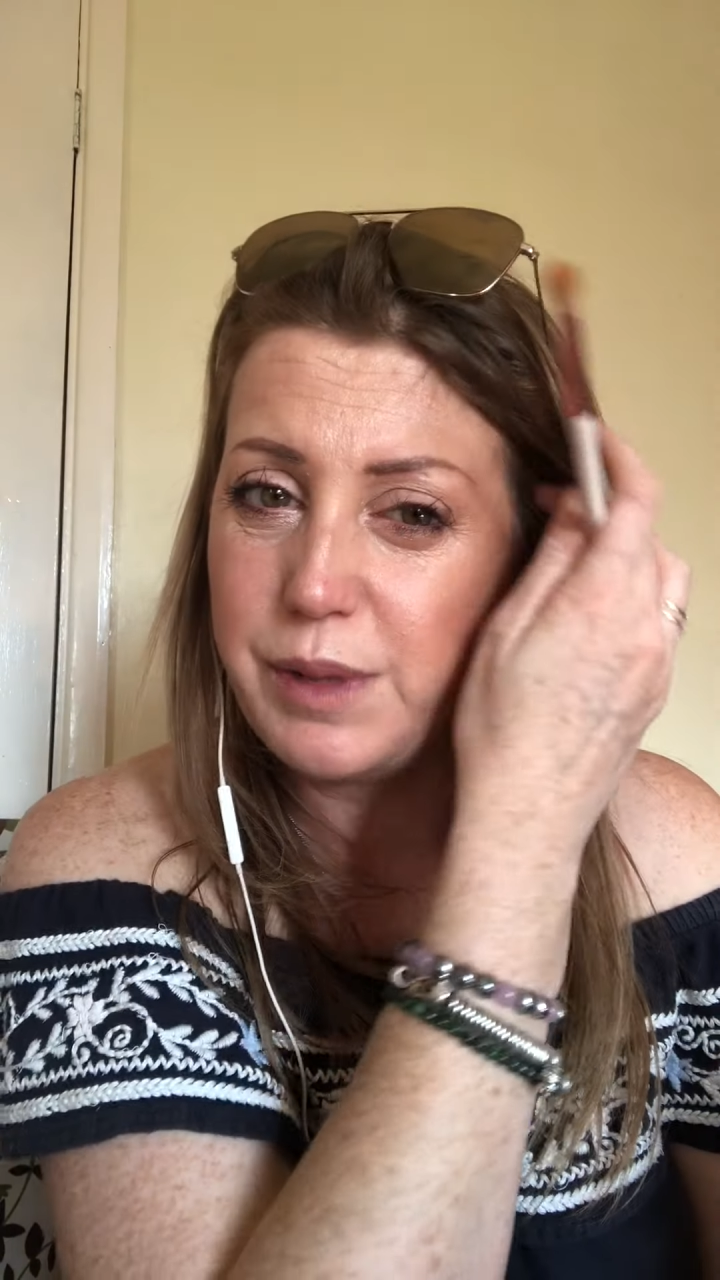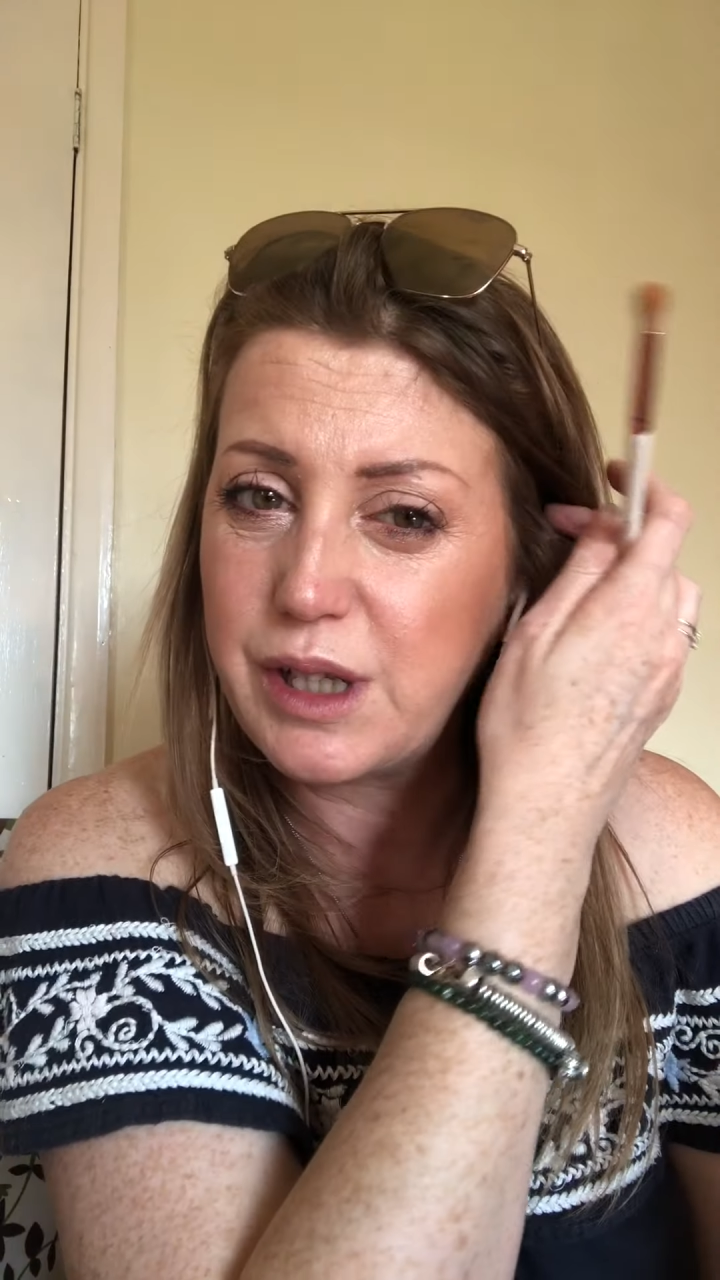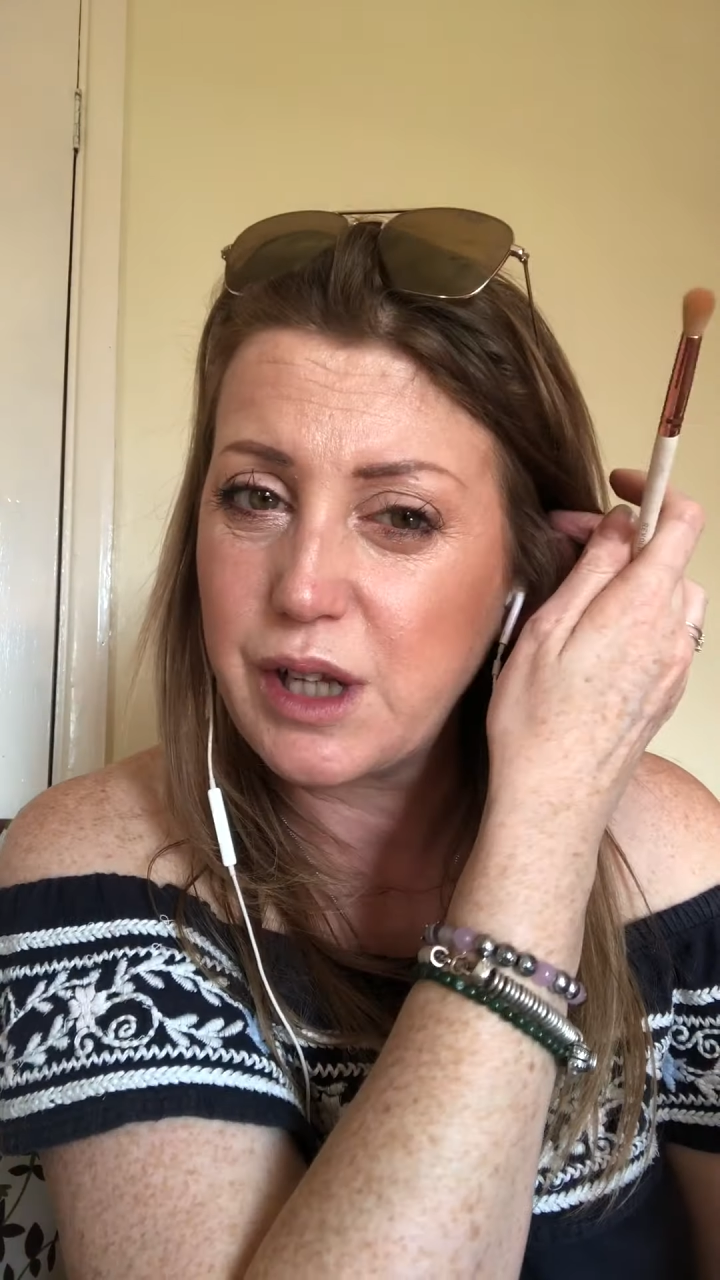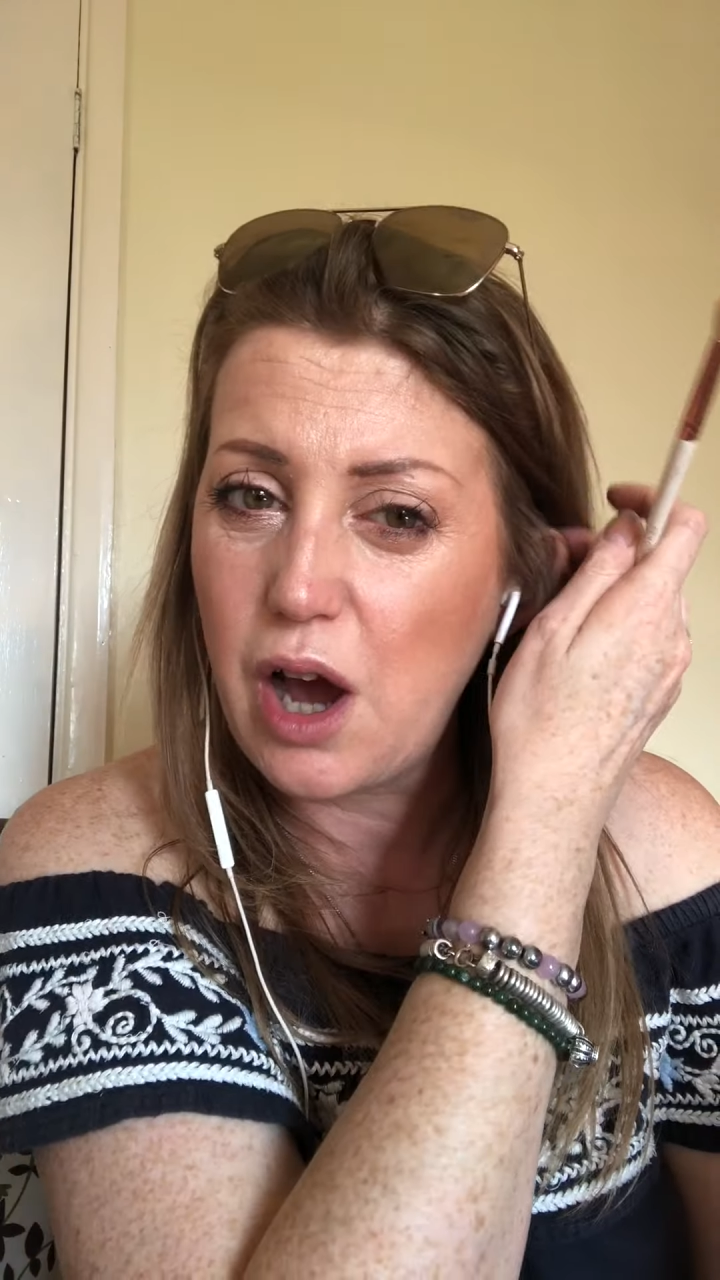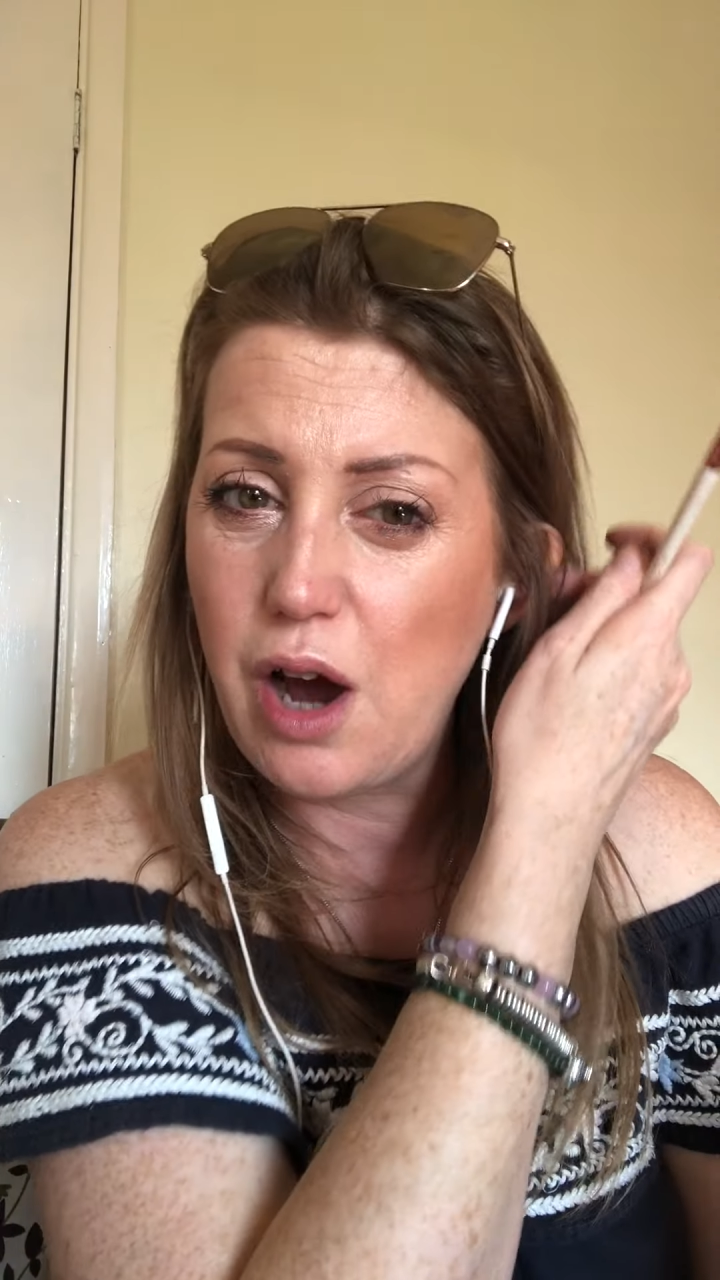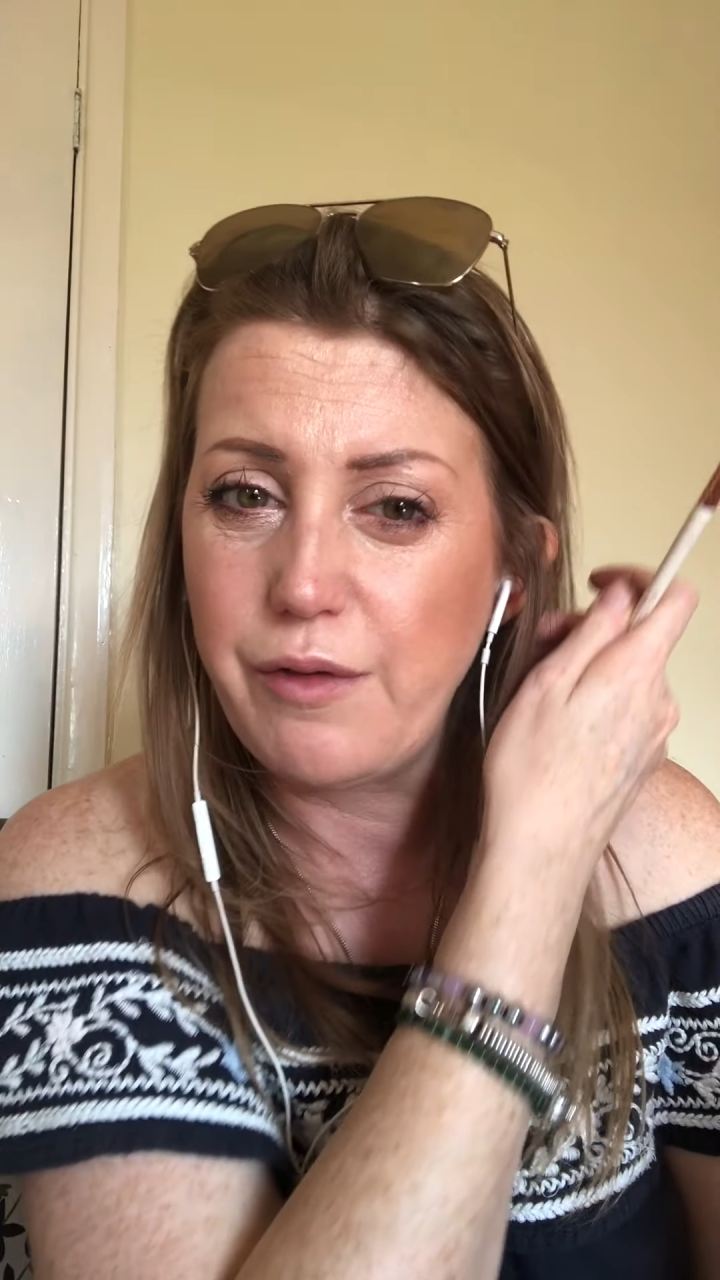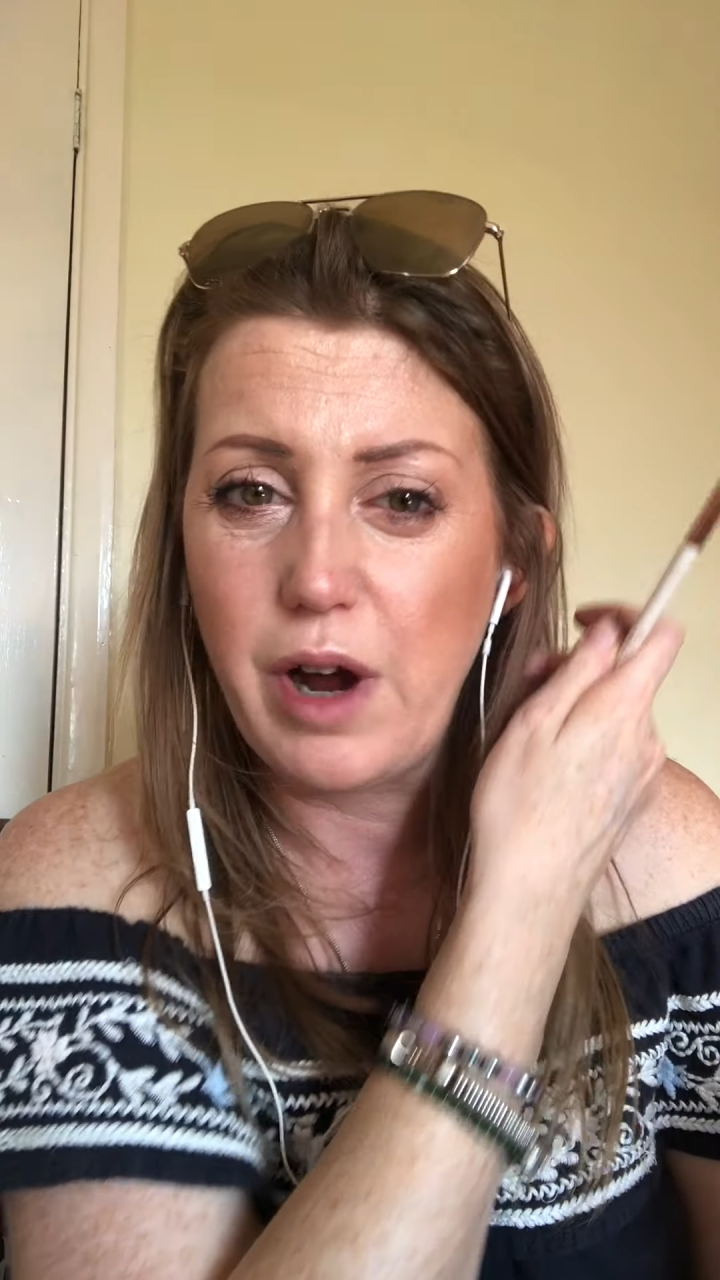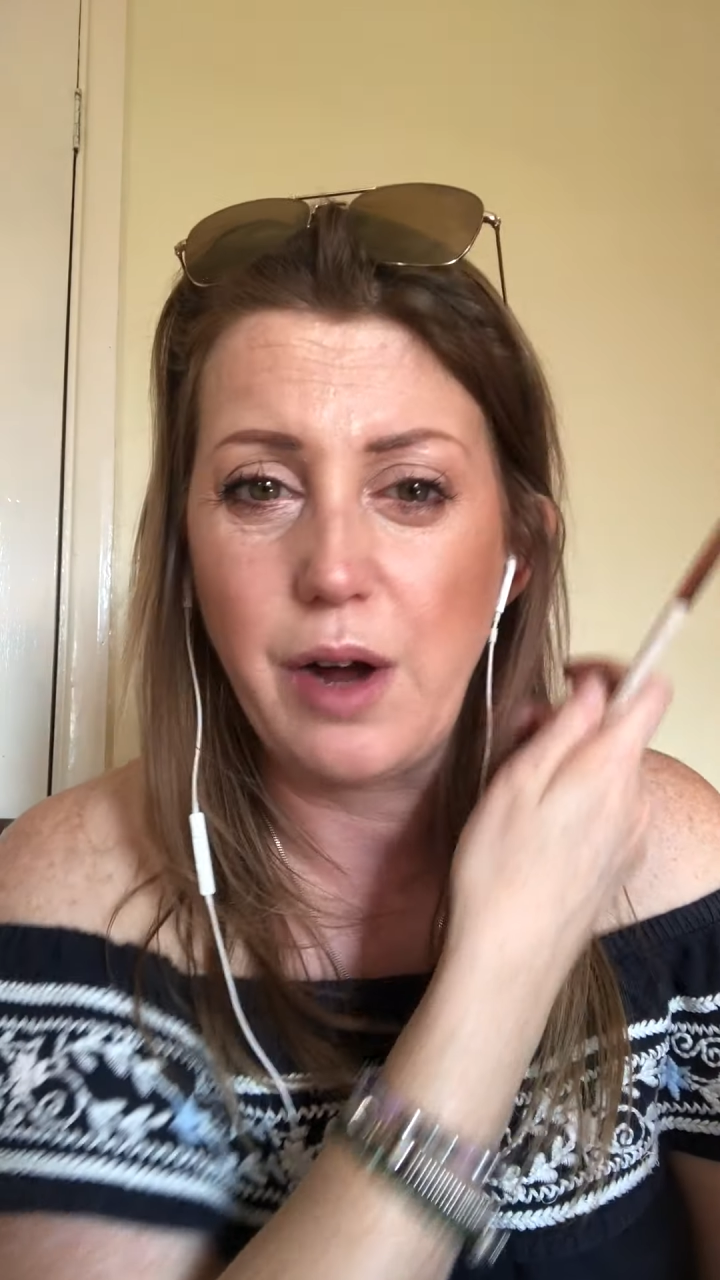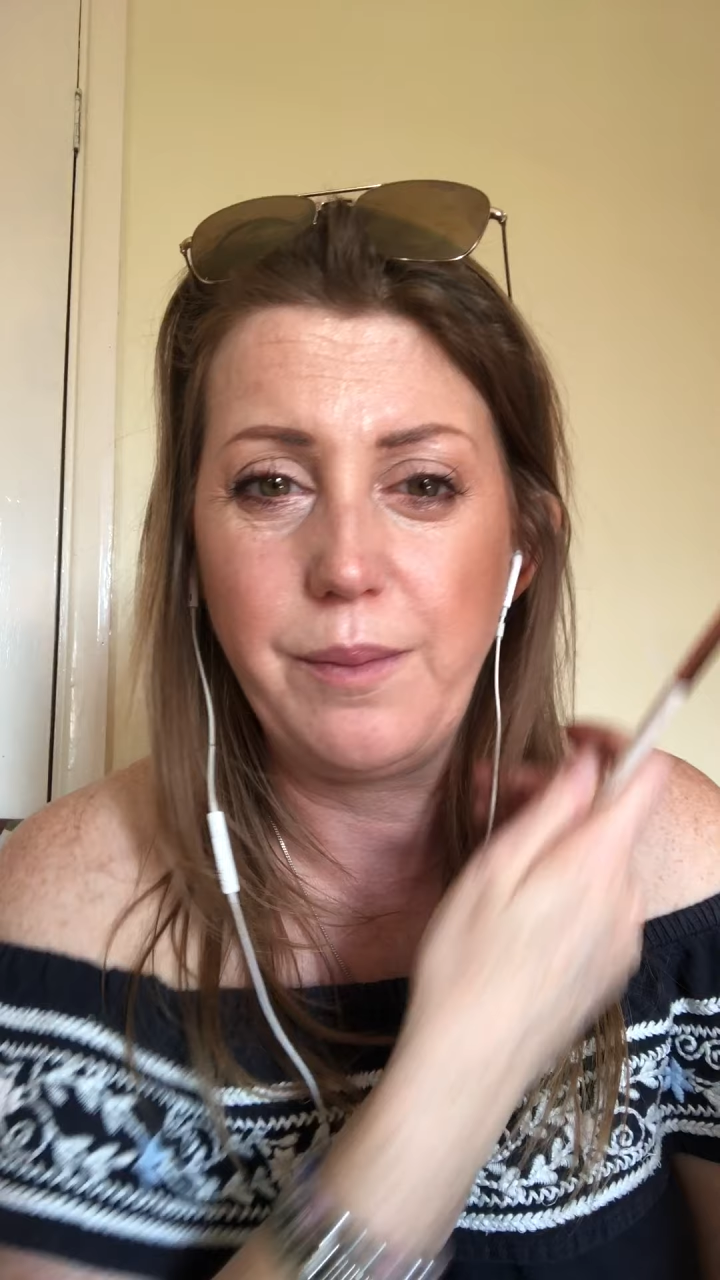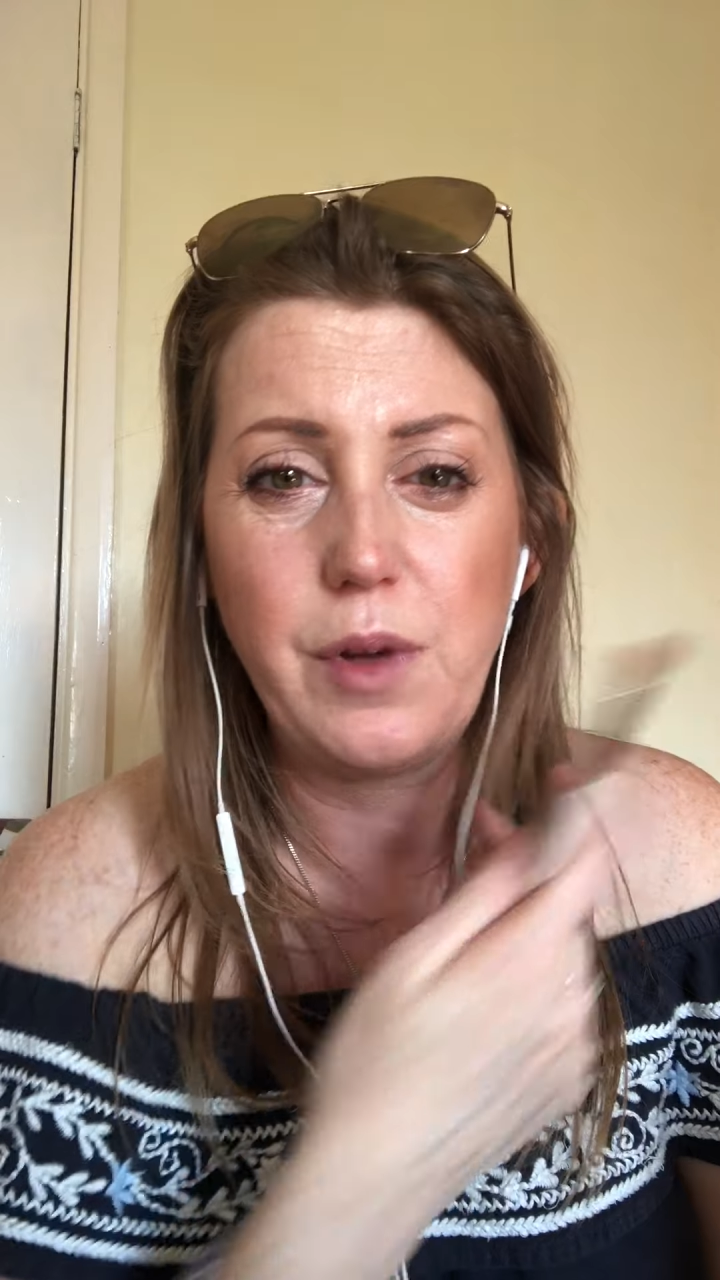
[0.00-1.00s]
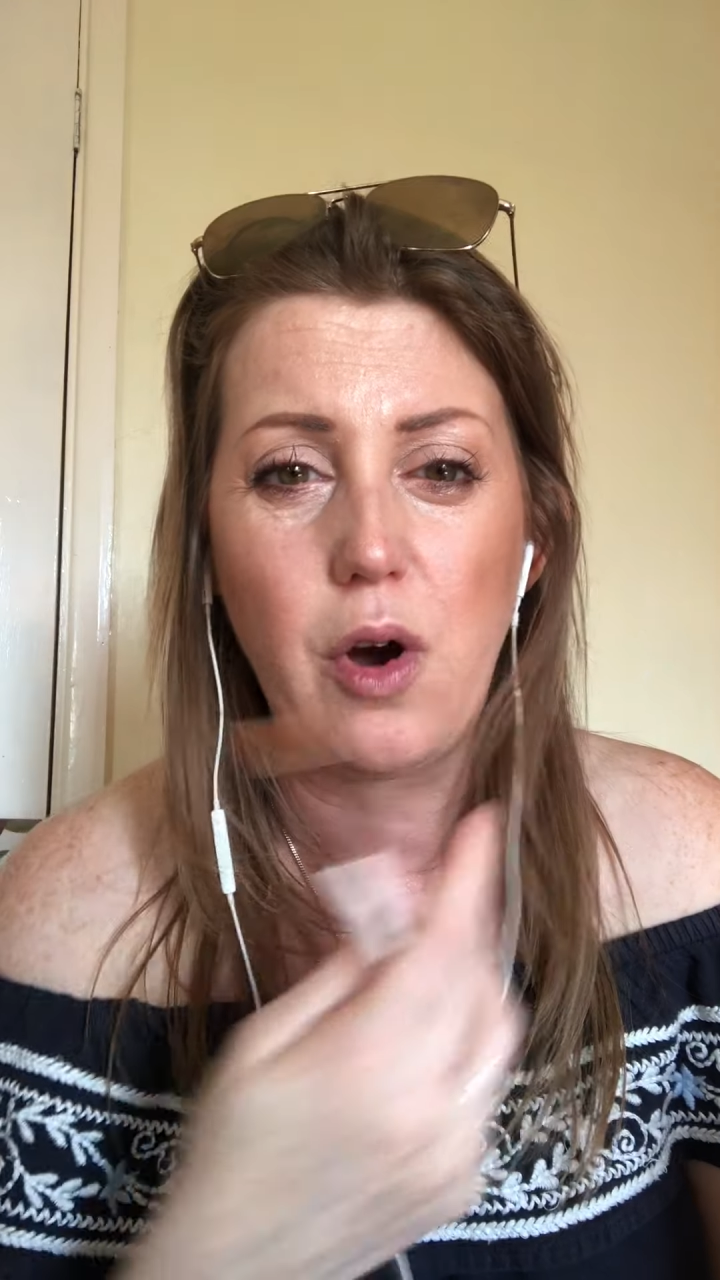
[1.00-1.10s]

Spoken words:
mascara